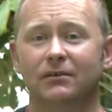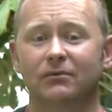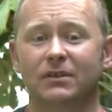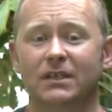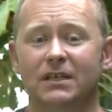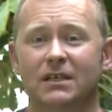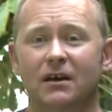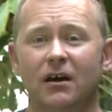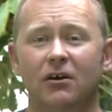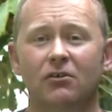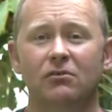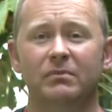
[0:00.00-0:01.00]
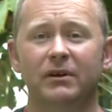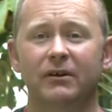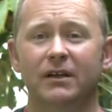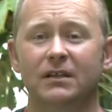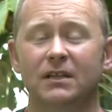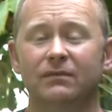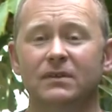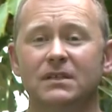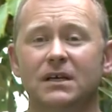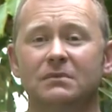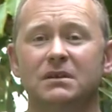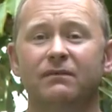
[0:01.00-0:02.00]
which has a whole myriad of different
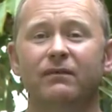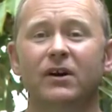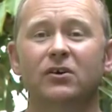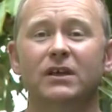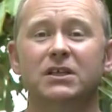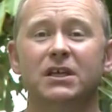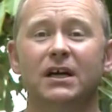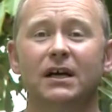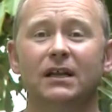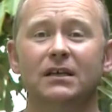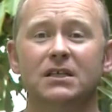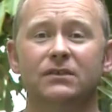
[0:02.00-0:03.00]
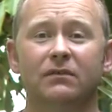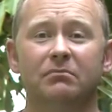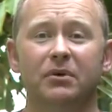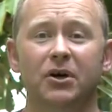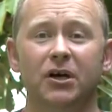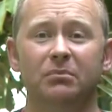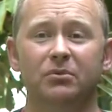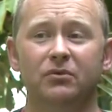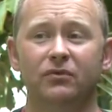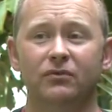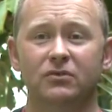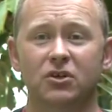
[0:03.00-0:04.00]
types of foliage colours, from purple
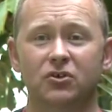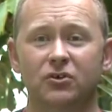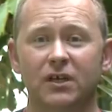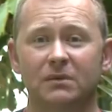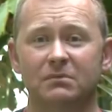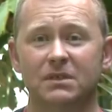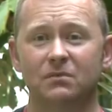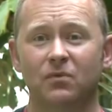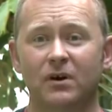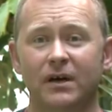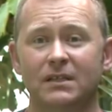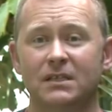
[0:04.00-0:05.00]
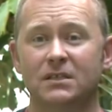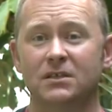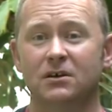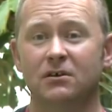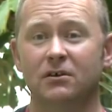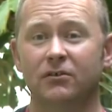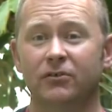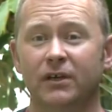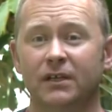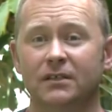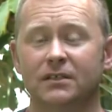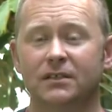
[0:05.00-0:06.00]
through to creams and whites and dark
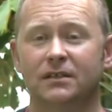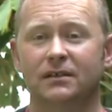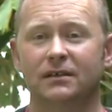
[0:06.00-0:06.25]
greens.